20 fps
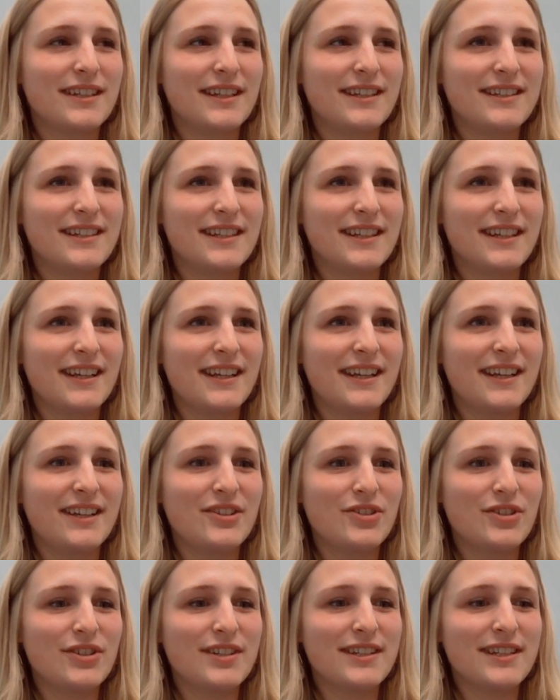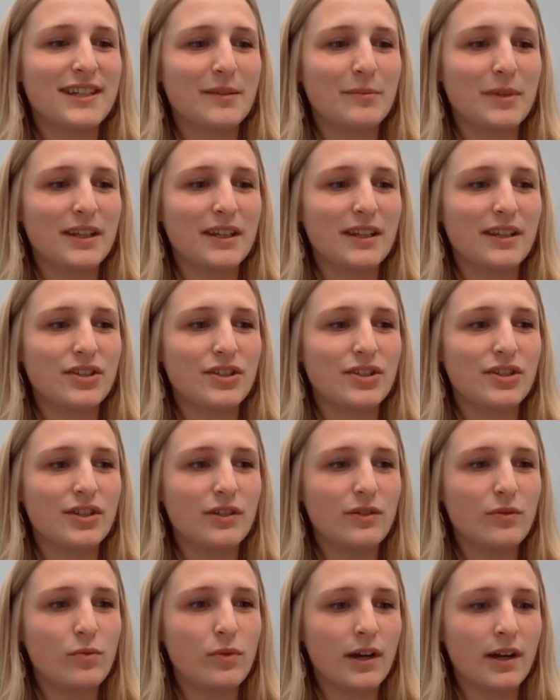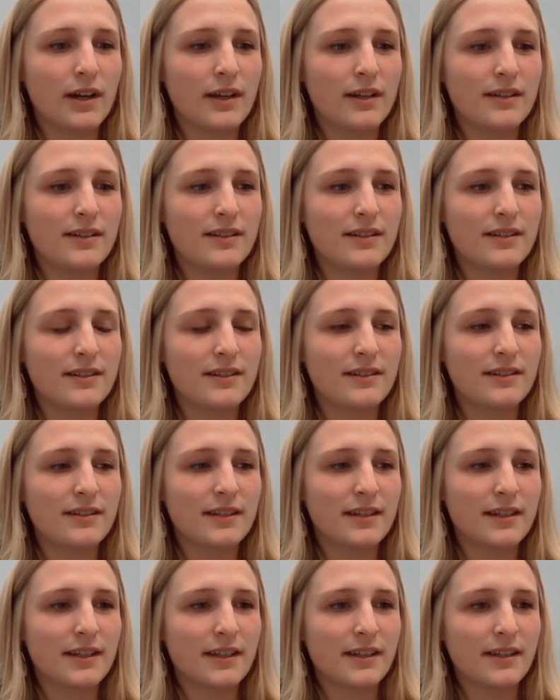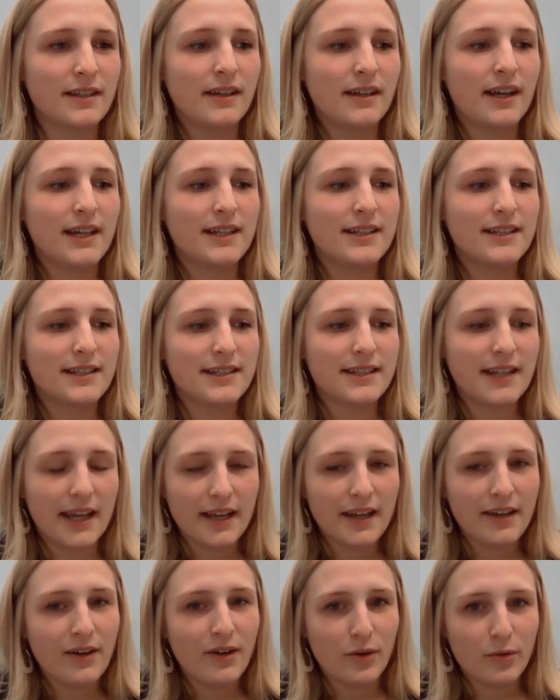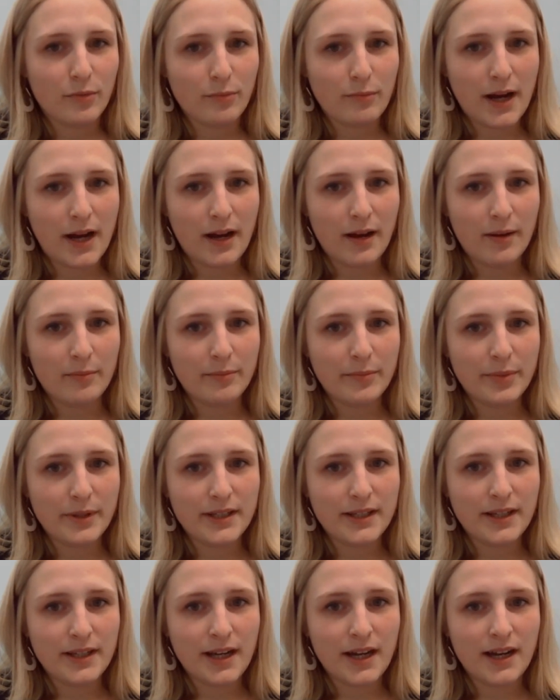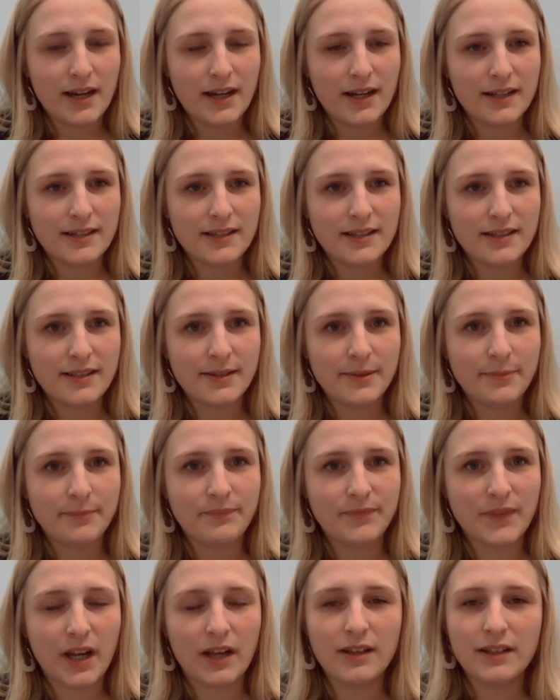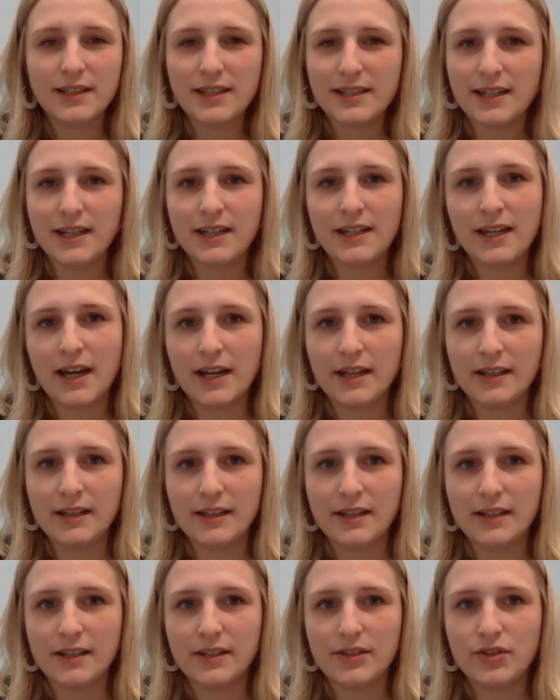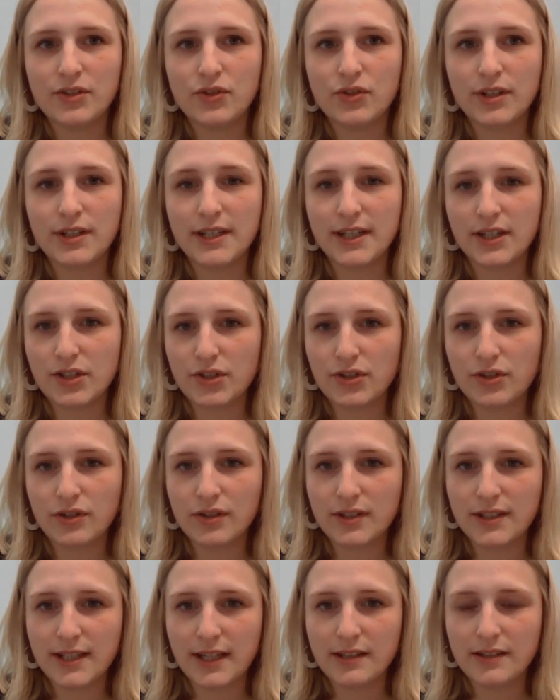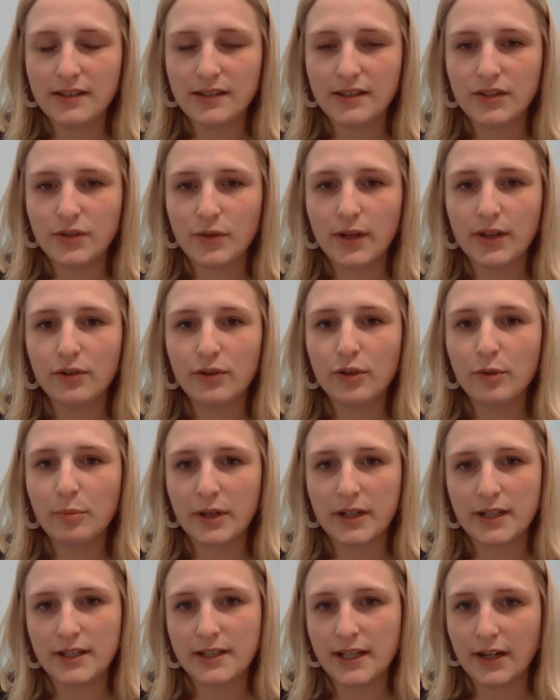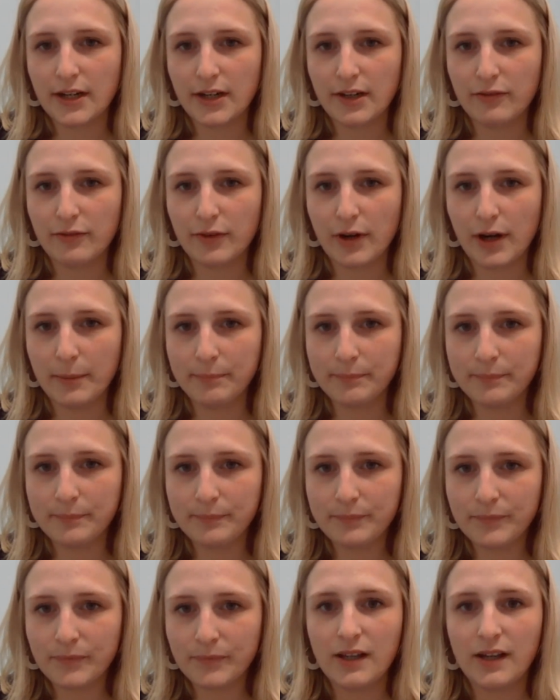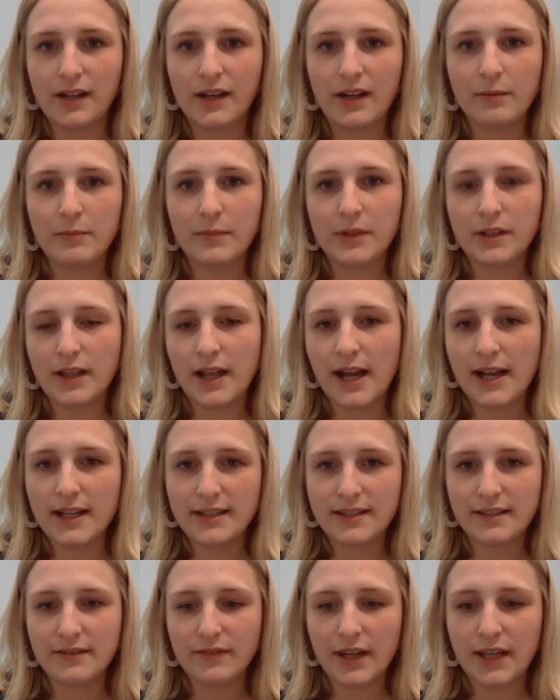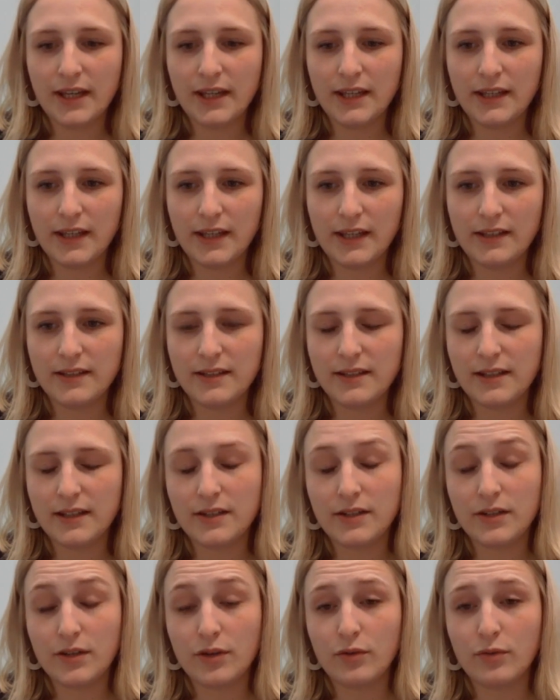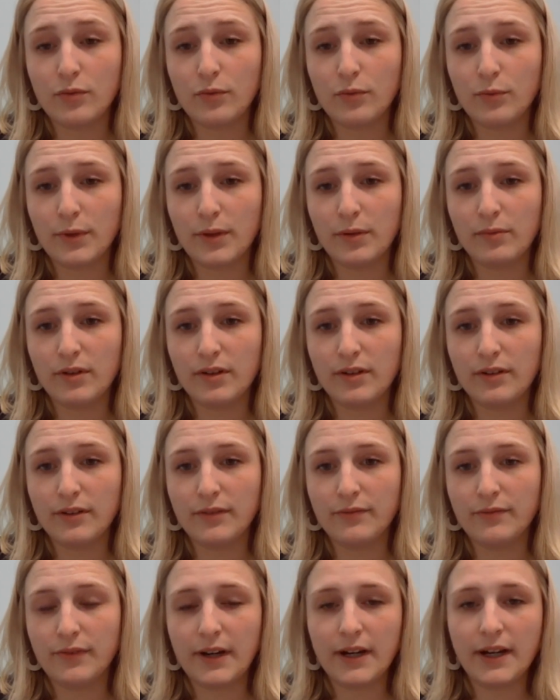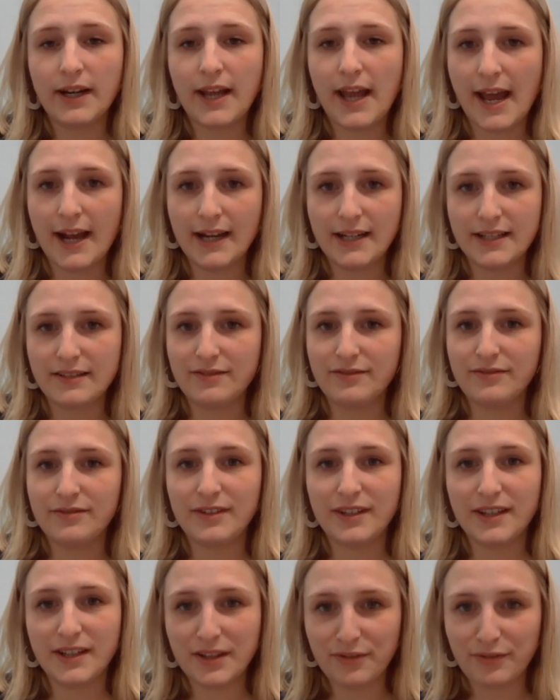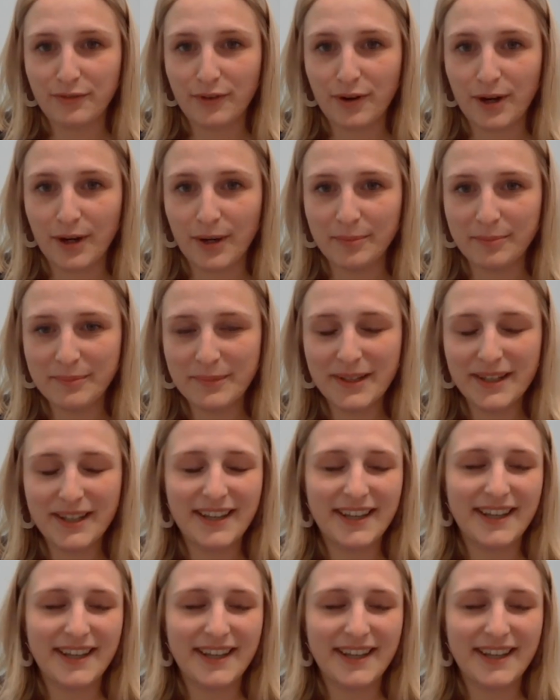It's interesting because she was a stay-at-home mom, but not, I like to say not in the traditional sense. So I grew up on a dairy farm and I'm the last of 8 kids. And so we were very active in the farm.